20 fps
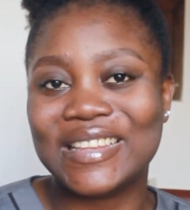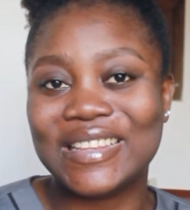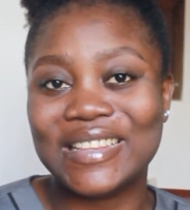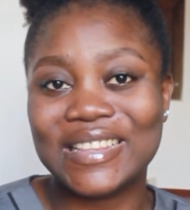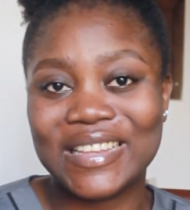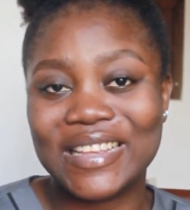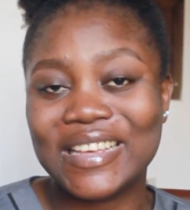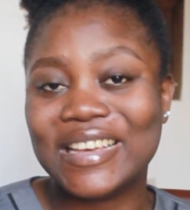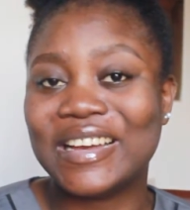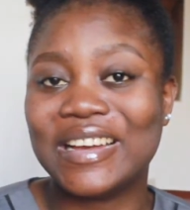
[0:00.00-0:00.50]

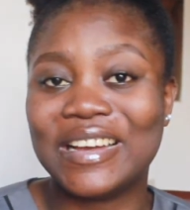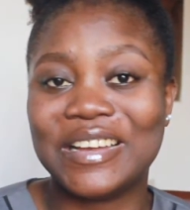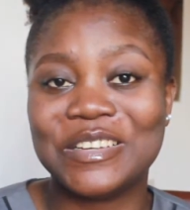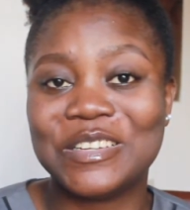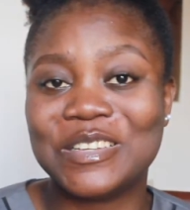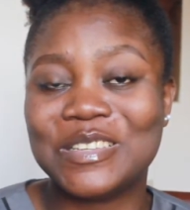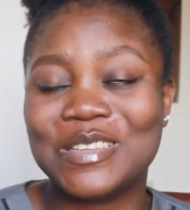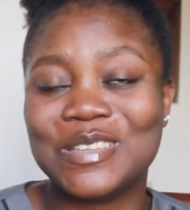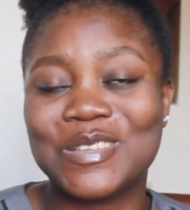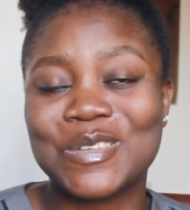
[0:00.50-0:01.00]
Link are in
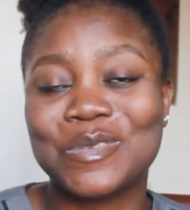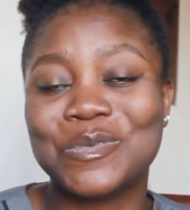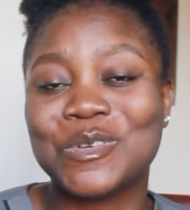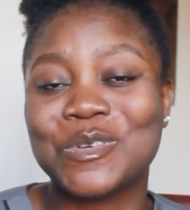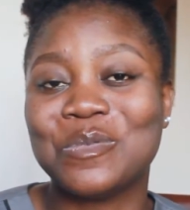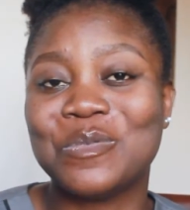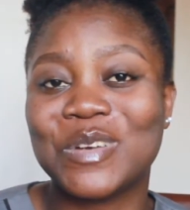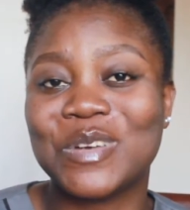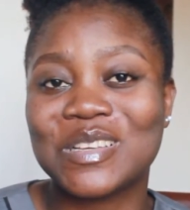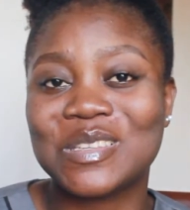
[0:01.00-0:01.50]
the
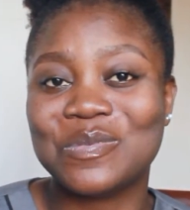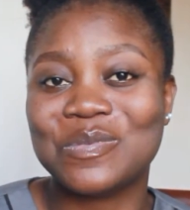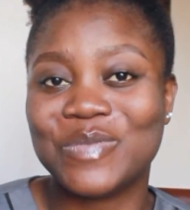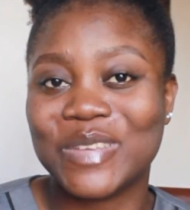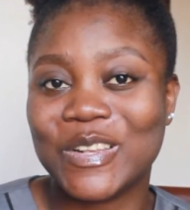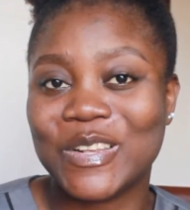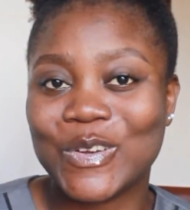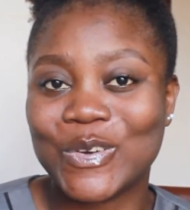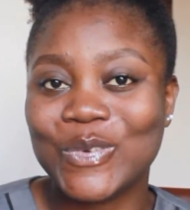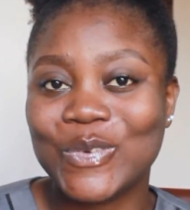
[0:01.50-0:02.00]
description box
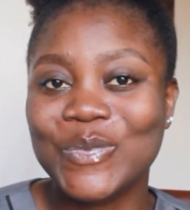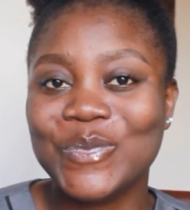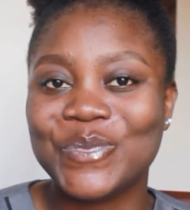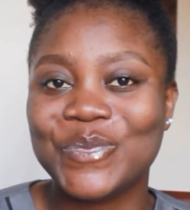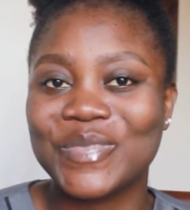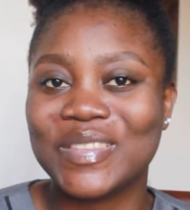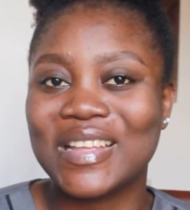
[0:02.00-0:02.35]
below.